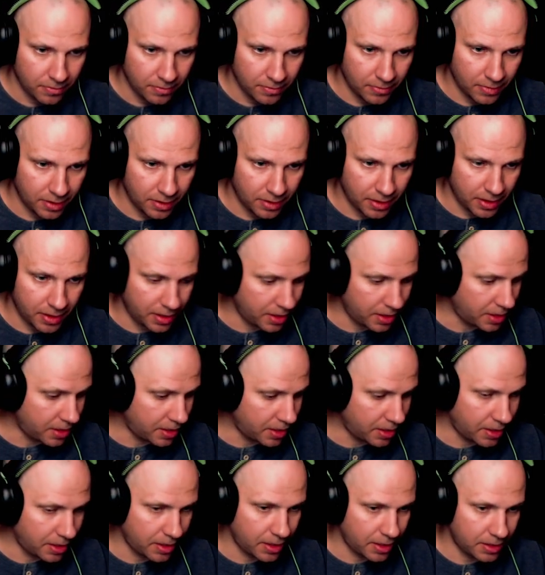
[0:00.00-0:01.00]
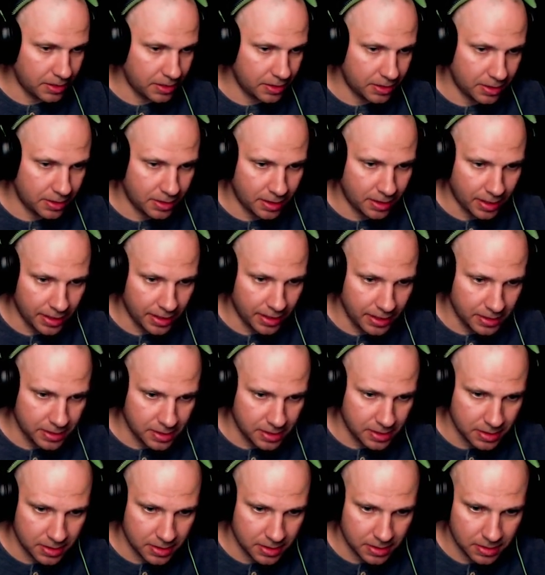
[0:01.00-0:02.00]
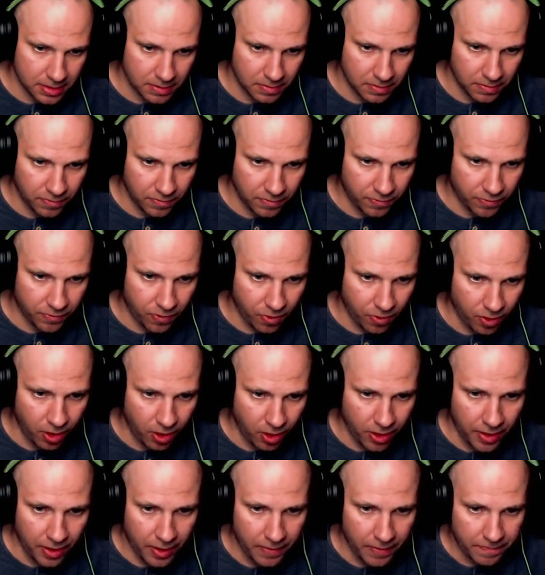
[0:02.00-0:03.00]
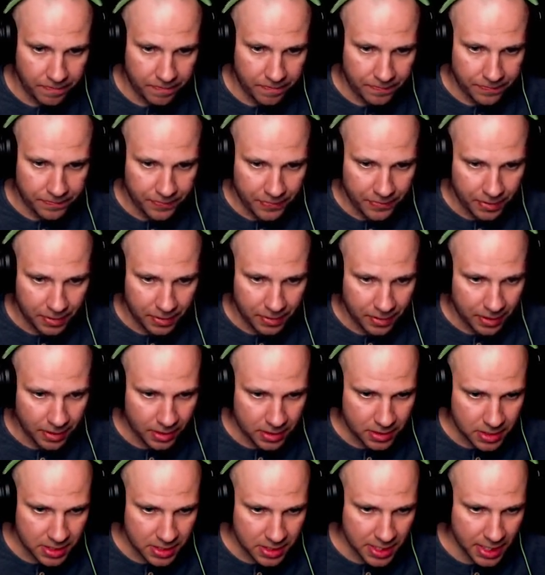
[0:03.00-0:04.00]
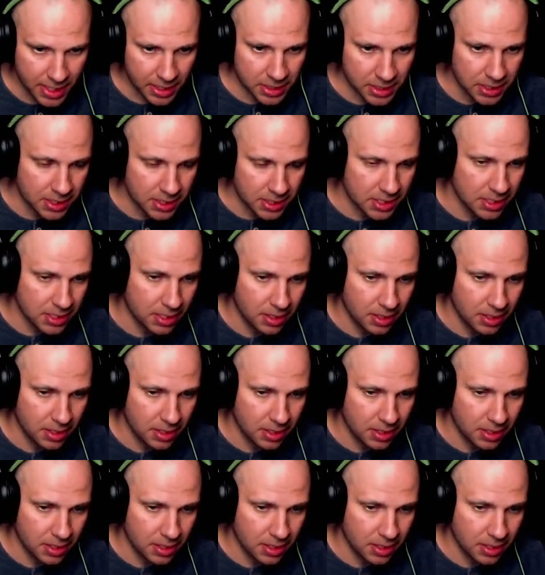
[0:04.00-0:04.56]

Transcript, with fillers: The dice is four and six?